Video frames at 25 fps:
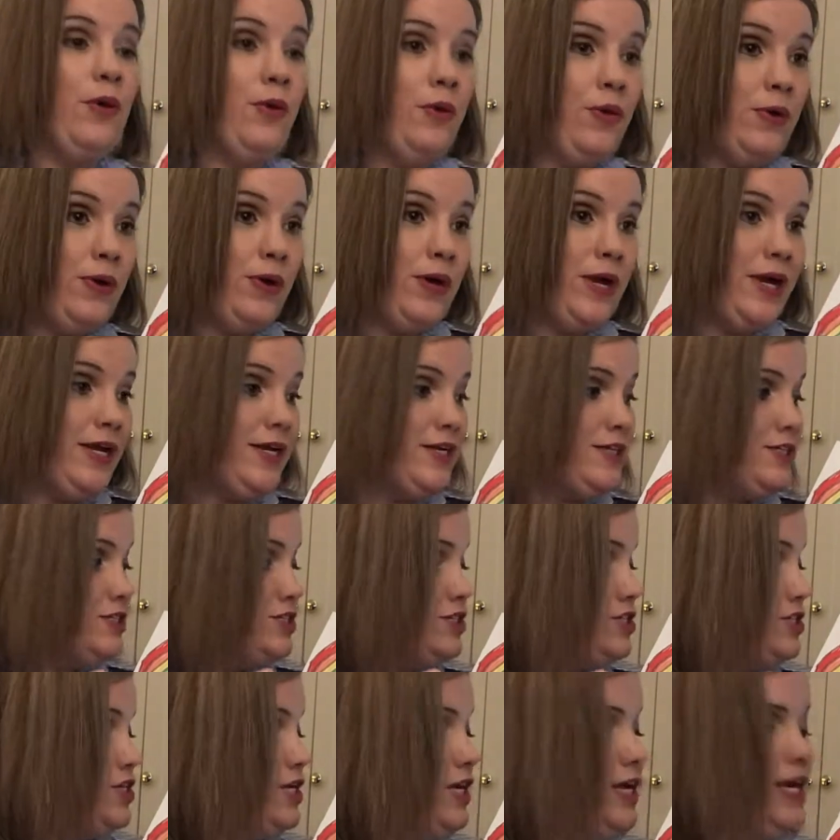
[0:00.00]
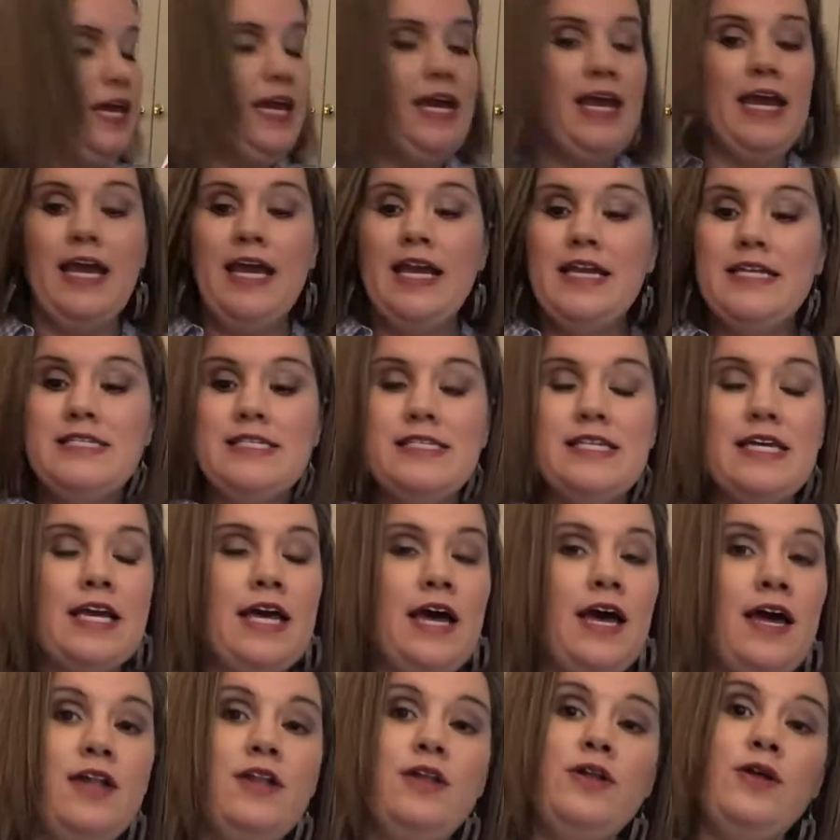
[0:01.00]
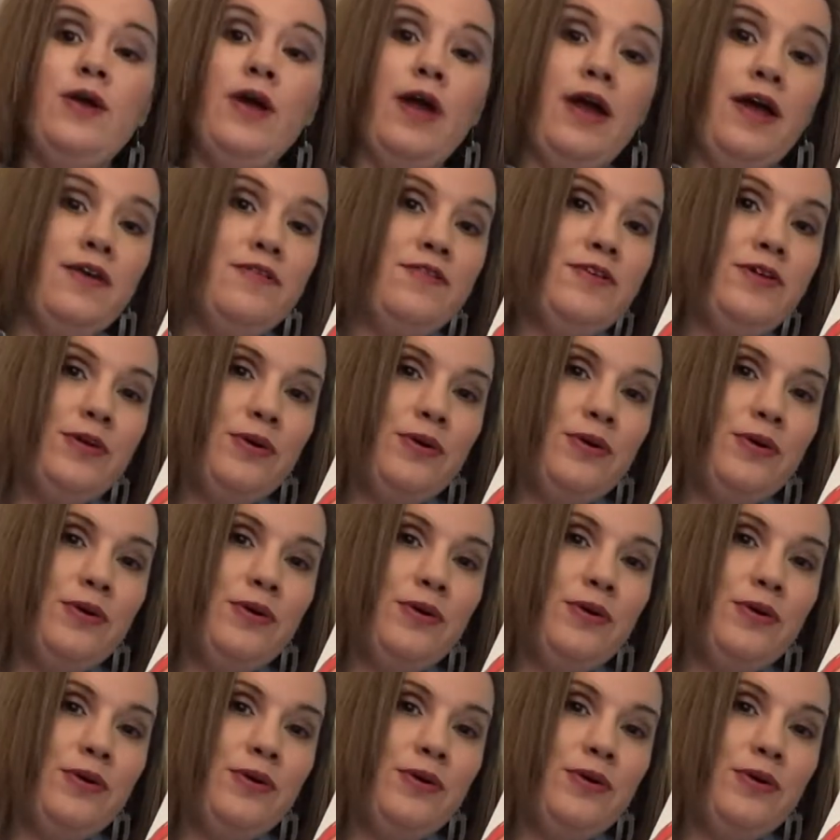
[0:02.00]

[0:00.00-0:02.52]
orange. It's the color of an